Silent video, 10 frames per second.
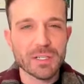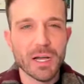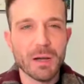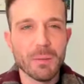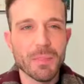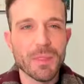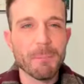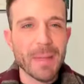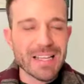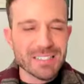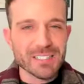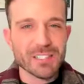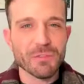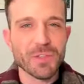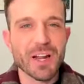The basis
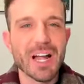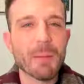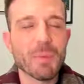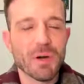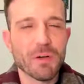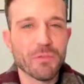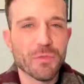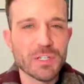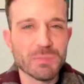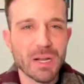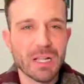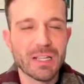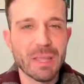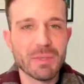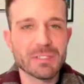of the copyright infringement
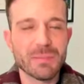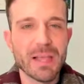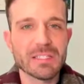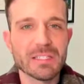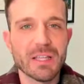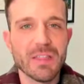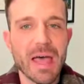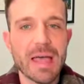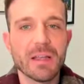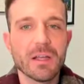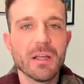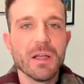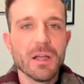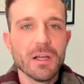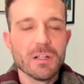claim is basically that
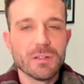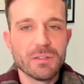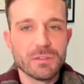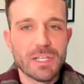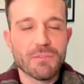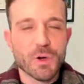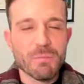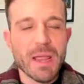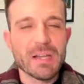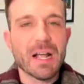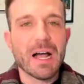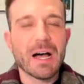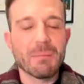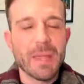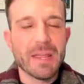Gifford made
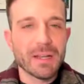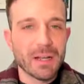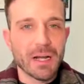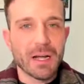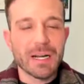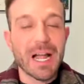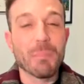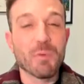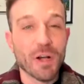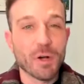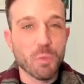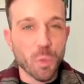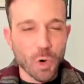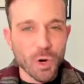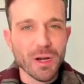copyrighted
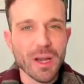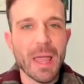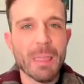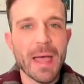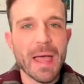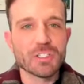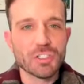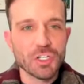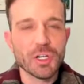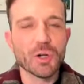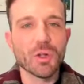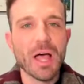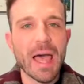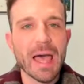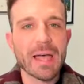work, and that Sheil
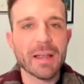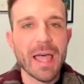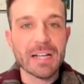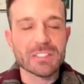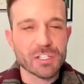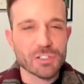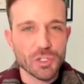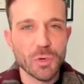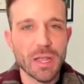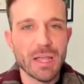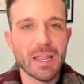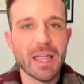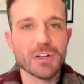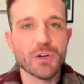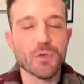had access to it
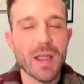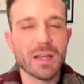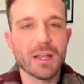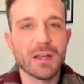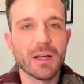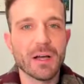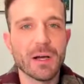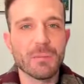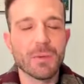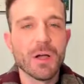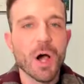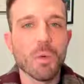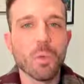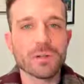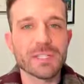and created a
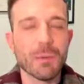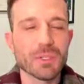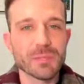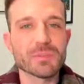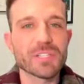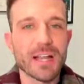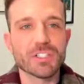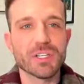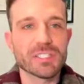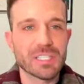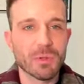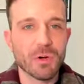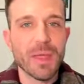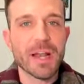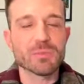work that was substantially
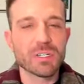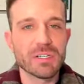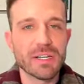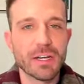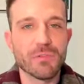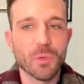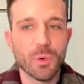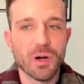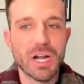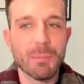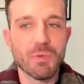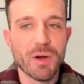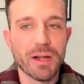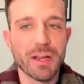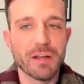similar. That is what's needed for a
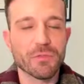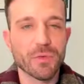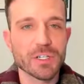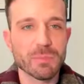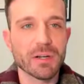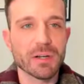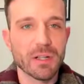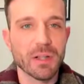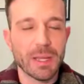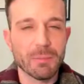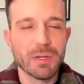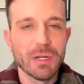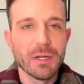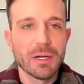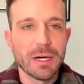copyright infringement claim.
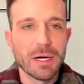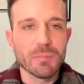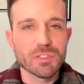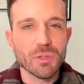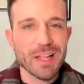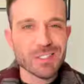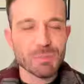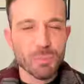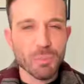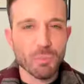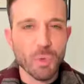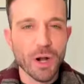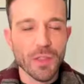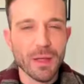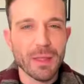So that's
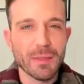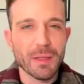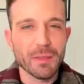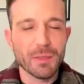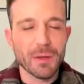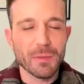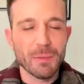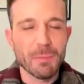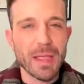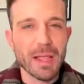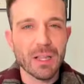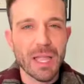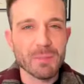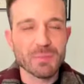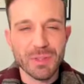one of the main
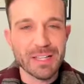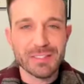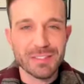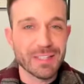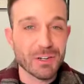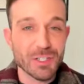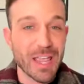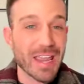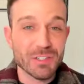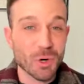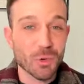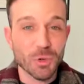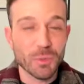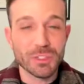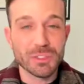claims, but there's 8
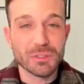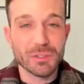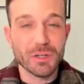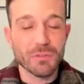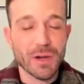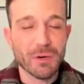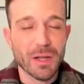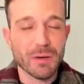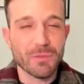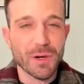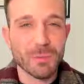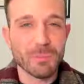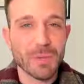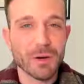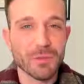total, which is a fair
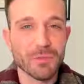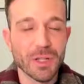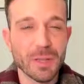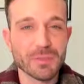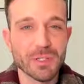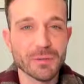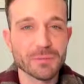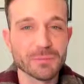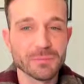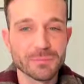amount of claims there.